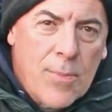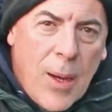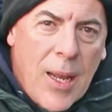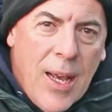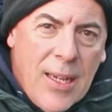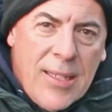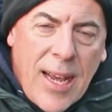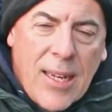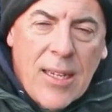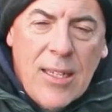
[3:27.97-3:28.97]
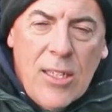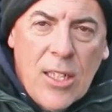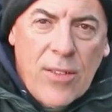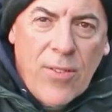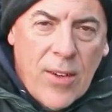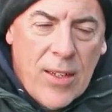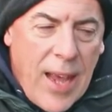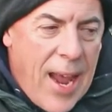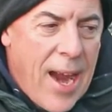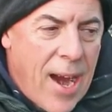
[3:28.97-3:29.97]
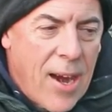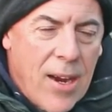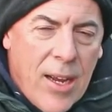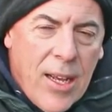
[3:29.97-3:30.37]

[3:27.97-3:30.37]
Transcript: But technically, just for air,